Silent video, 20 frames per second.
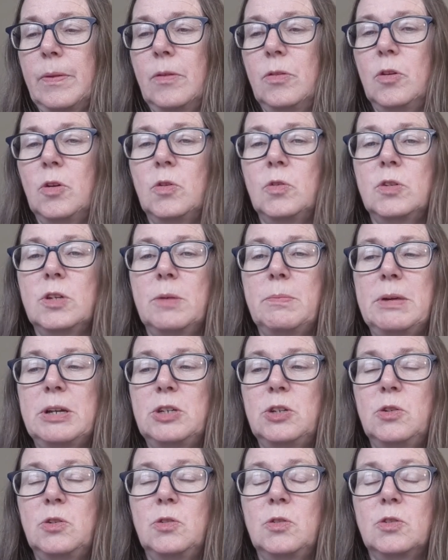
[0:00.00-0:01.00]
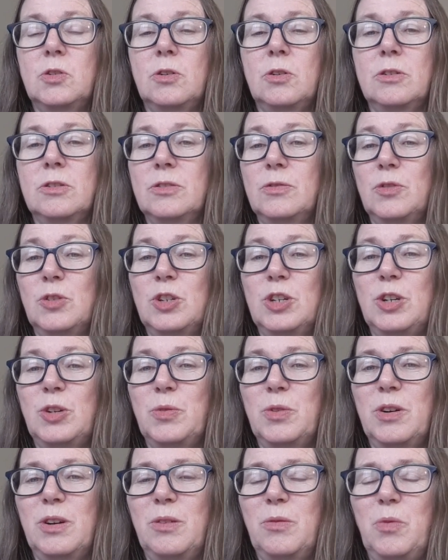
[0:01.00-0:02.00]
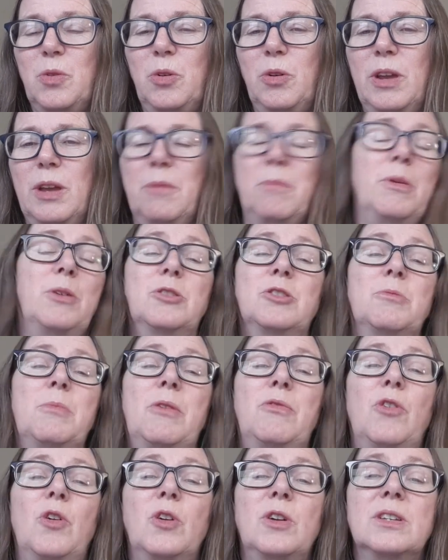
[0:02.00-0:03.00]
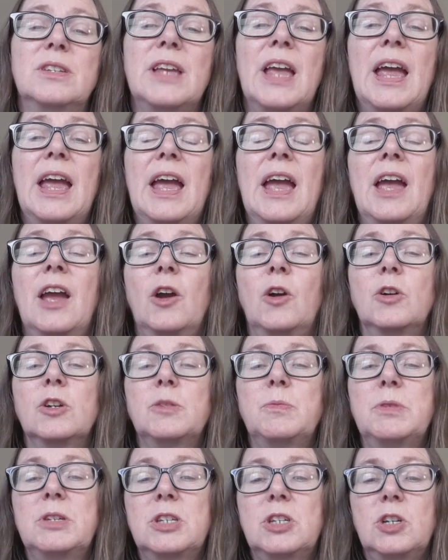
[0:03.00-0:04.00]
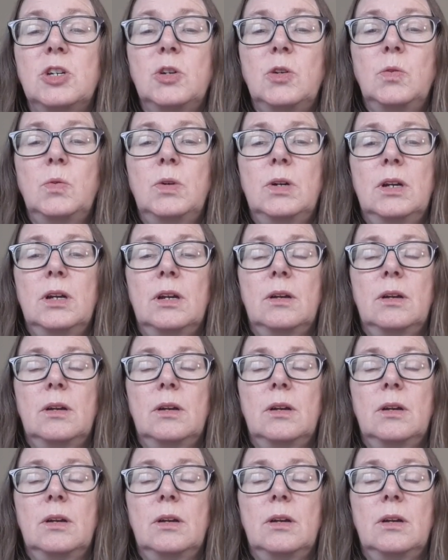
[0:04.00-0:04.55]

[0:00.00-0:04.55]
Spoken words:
those and my 2 new starts for January will get most of my focus. Christmas 2.